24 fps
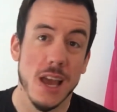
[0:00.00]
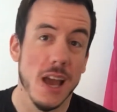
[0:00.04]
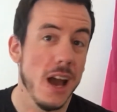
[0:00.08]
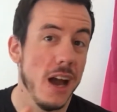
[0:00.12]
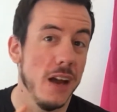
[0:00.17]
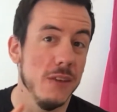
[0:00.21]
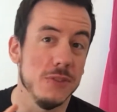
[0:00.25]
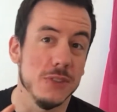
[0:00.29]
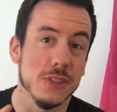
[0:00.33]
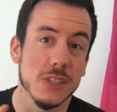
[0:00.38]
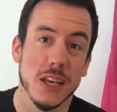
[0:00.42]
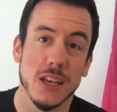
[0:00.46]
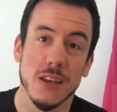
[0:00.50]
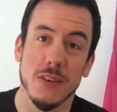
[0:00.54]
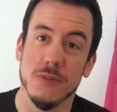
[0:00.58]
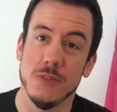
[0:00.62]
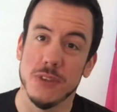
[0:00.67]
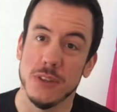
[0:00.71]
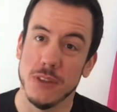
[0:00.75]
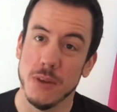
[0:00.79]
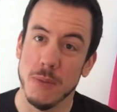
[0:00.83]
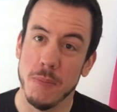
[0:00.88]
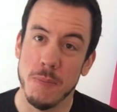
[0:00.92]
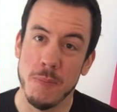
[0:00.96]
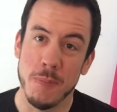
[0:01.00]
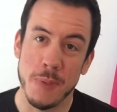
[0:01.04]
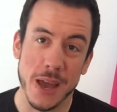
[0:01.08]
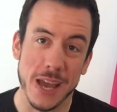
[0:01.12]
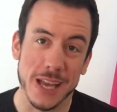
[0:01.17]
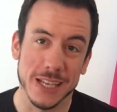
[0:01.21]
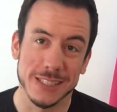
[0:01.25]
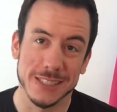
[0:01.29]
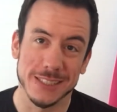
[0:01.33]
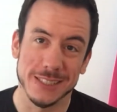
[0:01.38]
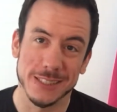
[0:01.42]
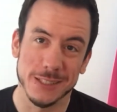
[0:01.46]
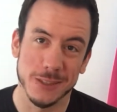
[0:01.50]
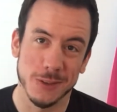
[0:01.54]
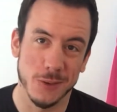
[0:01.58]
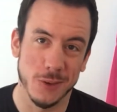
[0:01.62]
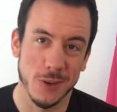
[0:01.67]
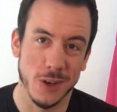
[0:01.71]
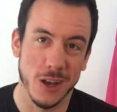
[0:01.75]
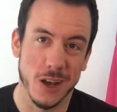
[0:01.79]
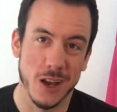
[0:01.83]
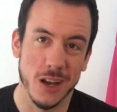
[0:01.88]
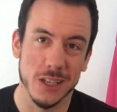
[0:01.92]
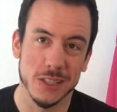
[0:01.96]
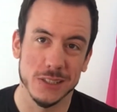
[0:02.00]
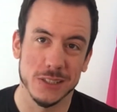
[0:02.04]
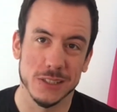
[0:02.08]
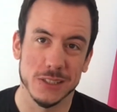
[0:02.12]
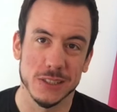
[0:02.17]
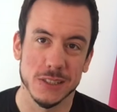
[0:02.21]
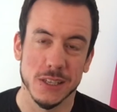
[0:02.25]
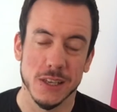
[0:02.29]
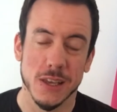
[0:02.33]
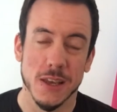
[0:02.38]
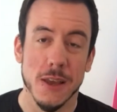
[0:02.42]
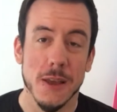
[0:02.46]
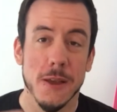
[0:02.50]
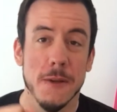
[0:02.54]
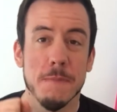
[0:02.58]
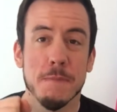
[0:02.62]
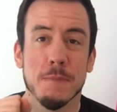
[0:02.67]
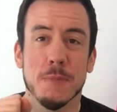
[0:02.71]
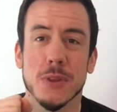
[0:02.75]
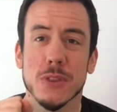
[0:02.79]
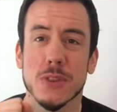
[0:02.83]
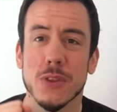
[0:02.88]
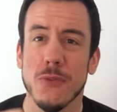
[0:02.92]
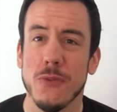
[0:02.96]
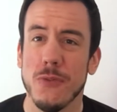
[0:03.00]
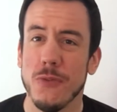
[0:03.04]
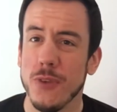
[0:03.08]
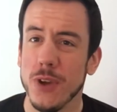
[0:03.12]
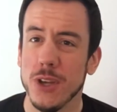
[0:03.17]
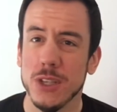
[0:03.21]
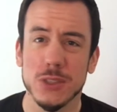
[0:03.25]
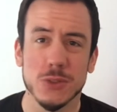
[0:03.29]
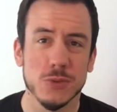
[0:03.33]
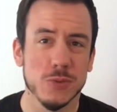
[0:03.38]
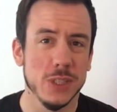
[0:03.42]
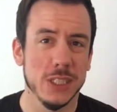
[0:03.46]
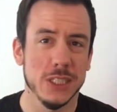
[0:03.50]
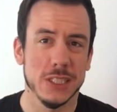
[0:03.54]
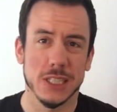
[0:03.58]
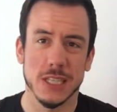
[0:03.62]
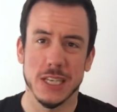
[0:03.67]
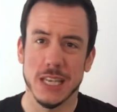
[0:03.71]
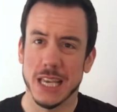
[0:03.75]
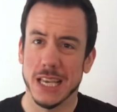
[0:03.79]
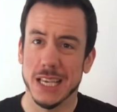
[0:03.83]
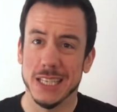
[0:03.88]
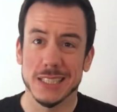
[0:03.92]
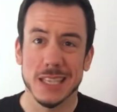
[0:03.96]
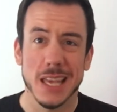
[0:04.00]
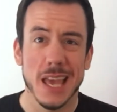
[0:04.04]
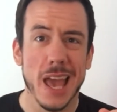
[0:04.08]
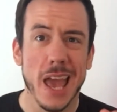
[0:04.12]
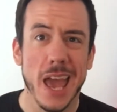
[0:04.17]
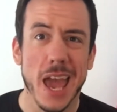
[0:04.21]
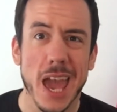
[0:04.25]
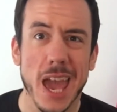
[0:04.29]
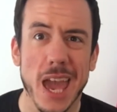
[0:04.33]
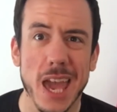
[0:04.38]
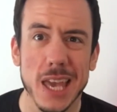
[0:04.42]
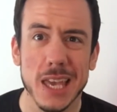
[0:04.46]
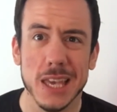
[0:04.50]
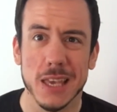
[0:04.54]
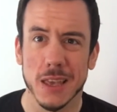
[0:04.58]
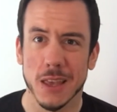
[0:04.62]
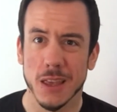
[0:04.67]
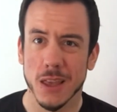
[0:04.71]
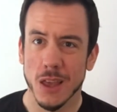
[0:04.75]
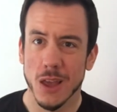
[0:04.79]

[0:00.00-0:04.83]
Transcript: I've saved the best till last, but the first reason is, hey,